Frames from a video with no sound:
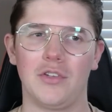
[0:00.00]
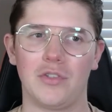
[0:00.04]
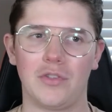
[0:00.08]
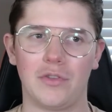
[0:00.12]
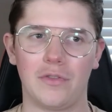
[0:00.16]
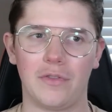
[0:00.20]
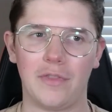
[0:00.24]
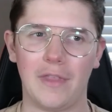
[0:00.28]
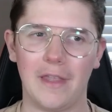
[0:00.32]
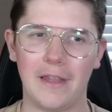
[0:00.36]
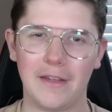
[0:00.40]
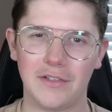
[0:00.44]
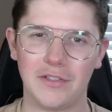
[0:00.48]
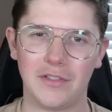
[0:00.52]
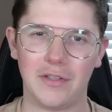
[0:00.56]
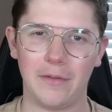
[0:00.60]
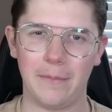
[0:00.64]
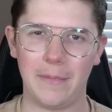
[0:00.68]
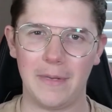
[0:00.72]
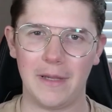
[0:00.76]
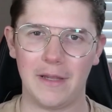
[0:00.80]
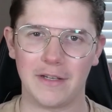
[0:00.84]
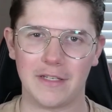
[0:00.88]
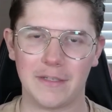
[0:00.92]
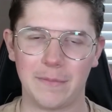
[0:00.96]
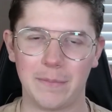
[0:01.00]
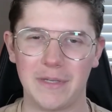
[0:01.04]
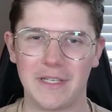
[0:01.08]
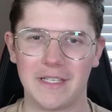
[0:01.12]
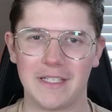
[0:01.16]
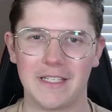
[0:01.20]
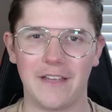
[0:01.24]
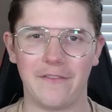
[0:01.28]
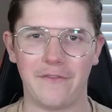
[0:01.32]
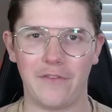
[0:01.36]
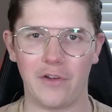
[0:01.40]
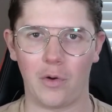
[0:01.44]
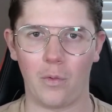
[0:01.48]
things to be a
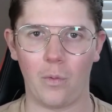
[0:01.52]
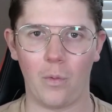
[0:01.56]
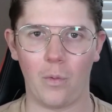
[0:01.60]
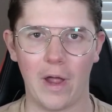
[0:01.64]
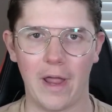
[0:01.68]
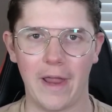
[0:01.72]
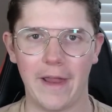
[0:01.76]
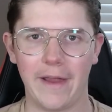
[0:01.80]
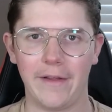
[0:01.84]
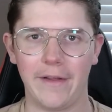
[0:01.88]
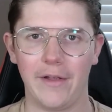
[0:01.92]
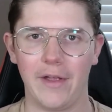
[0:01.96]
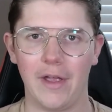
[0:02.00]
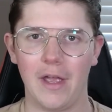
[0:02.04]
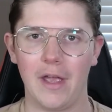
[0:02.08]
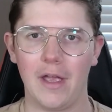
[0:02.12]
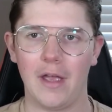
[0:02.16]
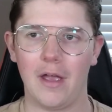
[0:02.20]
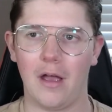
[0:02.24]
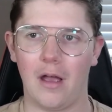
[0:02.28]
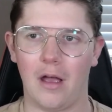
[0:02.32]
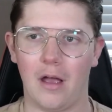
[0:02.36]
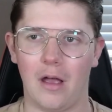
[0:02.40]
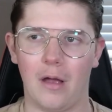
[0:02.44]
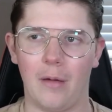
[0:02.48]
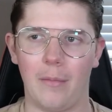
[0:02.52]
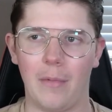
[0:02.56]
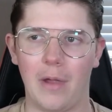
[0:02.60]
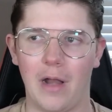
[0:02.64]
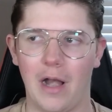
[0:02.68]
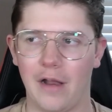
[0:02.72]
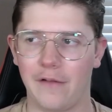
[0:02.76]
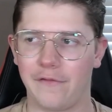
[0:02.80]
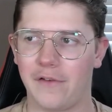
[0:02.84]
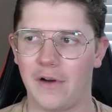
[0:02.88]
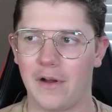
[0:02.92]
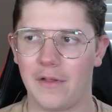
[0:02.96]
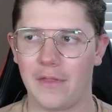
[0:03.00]
specific way. And I
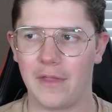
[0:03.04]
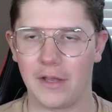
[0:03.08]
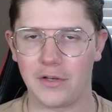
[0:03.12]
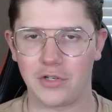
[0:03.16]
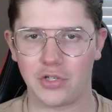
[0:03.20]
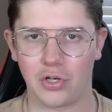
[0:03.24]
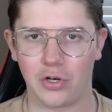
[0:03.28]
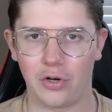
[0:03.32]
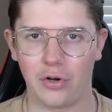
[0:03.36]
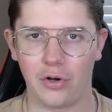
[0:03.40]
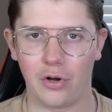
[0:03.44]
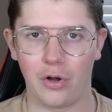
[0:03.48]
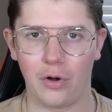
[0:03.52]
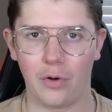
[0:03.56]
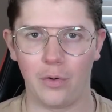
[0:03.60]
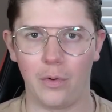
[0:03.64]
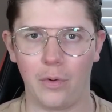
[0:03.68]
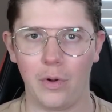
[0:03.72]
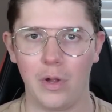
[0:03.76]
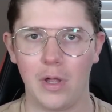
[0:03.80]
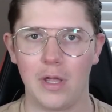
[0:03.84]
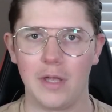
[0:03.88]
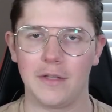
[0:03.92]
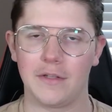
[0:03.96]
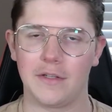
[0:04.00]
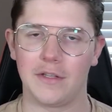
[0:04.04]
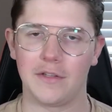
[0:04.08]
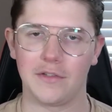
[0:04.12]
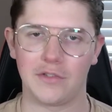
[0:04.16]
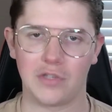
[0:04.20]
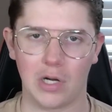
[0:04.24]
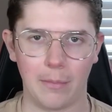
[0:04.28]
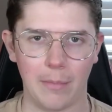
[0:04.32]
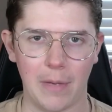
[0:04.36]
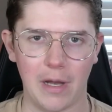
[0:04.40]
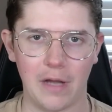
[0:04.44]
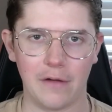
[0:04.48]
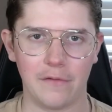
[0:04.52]
find that Turno, since they're
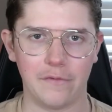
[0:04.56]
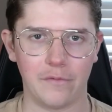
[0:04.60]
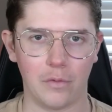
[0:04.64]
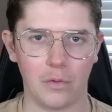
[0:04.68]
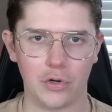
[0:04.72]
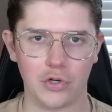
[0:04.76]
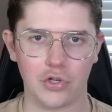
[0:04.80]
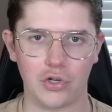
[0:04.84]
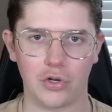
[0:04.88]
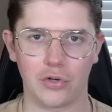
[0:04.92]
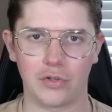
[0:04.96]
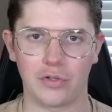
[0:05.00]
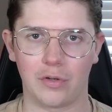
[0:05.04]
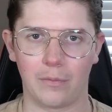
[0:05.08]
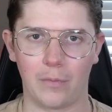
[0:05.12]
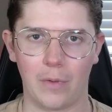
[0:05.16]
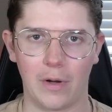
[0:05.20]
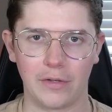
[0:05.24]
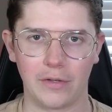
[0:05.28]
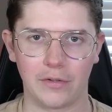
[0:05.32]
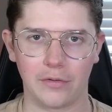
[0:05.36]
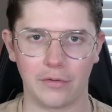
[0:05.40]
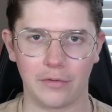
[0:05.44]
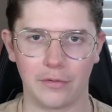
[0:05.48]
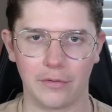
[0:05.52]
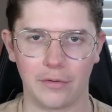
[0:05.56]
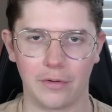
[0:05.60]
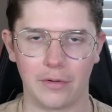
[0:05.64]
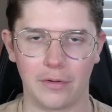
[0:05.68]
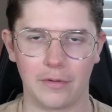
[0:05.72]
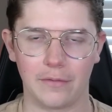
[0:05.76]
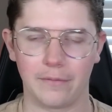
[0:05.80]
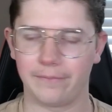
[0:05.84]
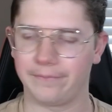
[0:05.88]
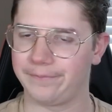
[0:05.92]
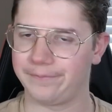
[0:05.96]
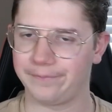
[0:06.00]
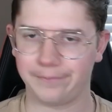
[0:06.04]
made for short-term rental
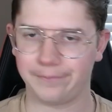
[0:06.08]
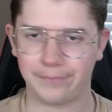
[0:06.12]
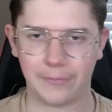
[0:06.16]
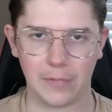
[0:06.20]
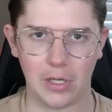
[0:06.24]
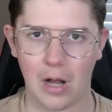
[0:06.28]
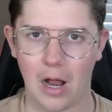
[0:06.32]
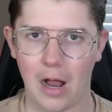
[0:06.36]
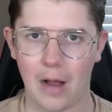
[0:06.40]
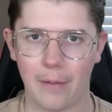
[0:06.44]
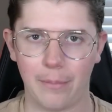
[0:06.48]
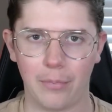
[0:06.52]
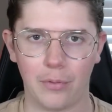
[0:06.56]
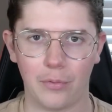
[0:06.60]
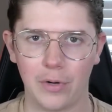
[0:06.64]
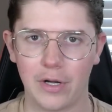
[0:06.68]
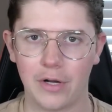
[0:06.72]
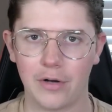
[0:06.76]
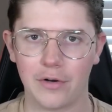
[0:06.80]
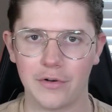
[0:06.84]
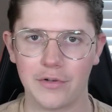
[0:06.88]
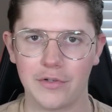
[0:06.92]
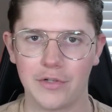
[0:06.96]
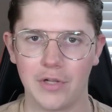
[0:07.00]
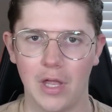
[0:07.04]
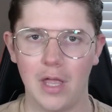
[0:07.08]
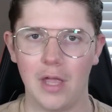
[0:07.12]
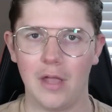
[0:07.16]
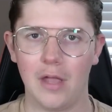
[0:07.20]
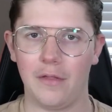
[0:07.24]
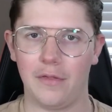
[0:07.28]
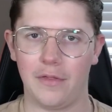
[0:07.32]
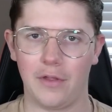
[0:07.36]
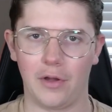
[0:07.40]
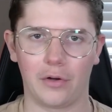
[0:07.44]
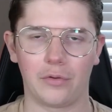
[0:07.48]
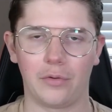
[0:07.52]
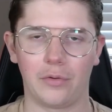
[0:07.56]
operators,
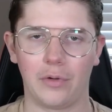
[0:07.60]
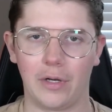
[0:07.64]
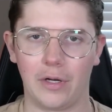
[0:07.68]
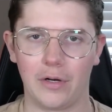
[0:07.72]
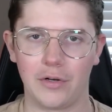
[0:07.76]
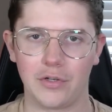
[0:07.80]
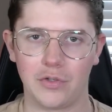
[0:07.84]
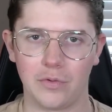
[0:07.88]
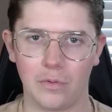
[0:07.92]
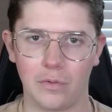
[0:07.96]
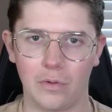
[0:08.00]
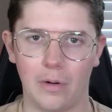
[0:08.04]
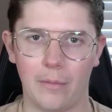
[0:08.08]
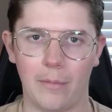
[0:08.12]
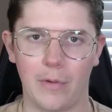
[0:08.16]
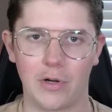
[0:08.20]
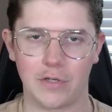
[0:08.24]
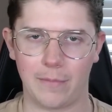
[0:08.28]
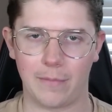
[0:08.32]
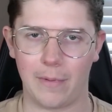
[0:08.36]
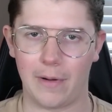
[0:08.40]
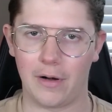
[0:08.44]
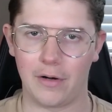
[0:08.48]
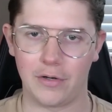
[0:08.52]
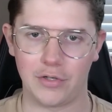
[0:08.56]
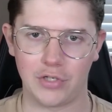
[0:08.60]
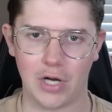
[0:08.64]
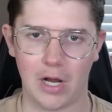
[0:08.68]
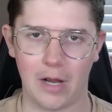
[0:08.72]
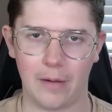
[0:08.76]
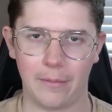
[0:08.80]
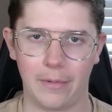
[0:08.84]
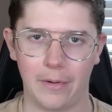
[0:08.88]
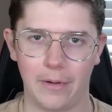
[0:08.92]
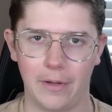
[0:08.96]
their cleaners do a much better job.